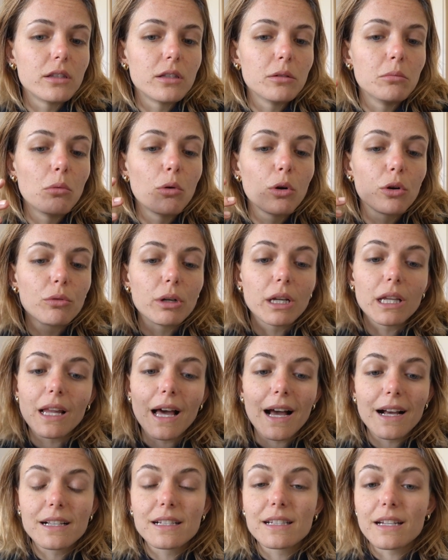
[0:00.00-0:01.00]
the more
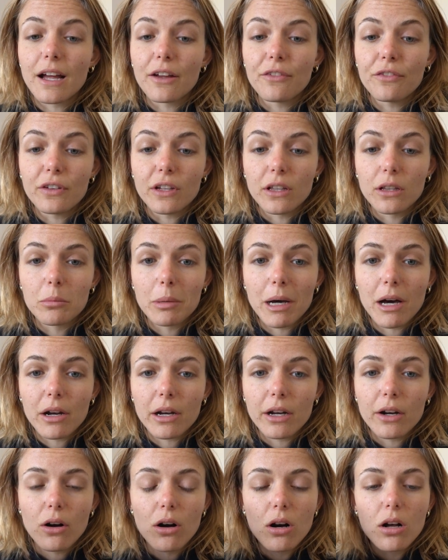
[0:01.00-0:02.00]
relaxed I feel about
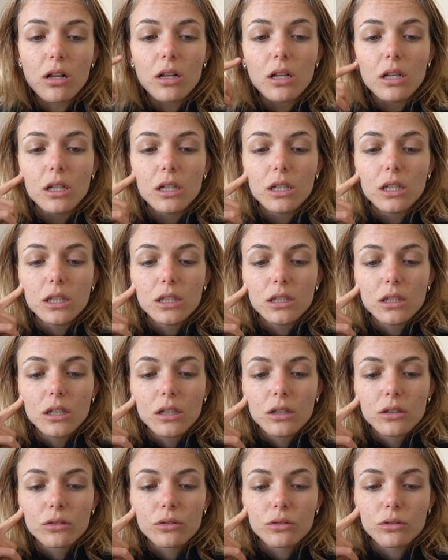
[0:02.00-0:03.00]
it all,
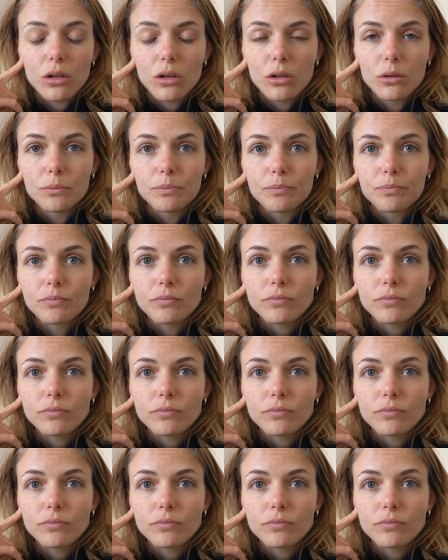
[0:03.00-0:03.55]
so